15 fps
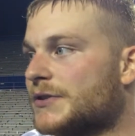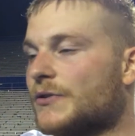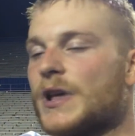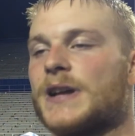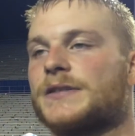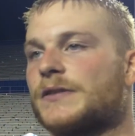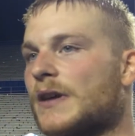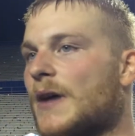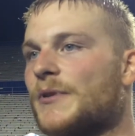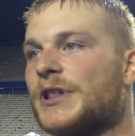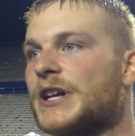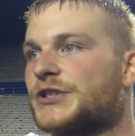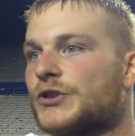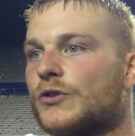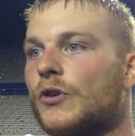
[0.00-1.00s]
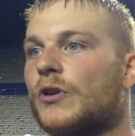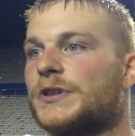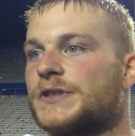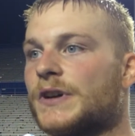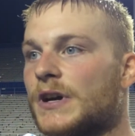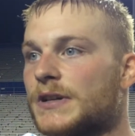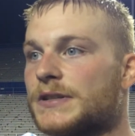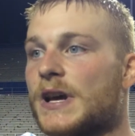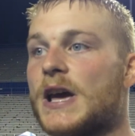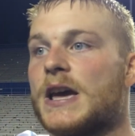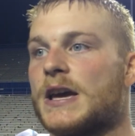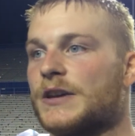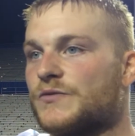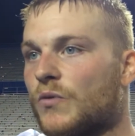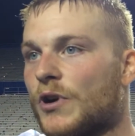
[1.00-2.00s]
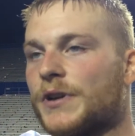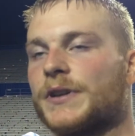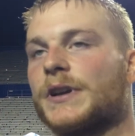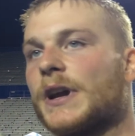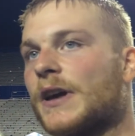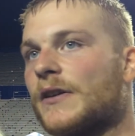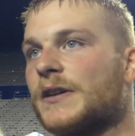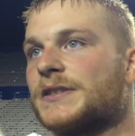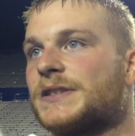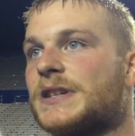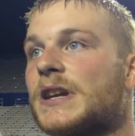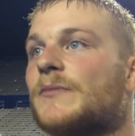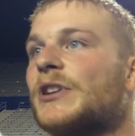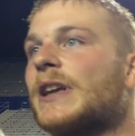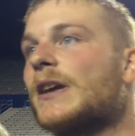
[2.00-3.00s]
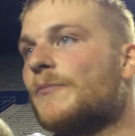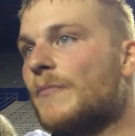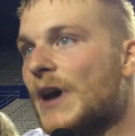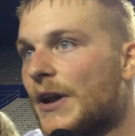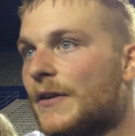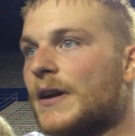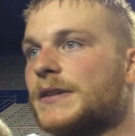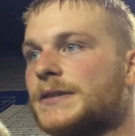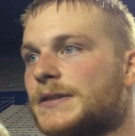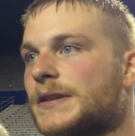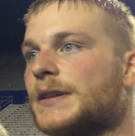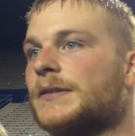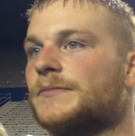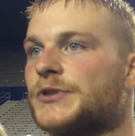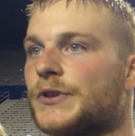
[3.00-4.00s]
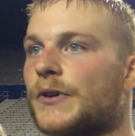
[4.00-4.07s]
So that's, the, I mean, that's the goal as us is working together as a team and getting better as a team.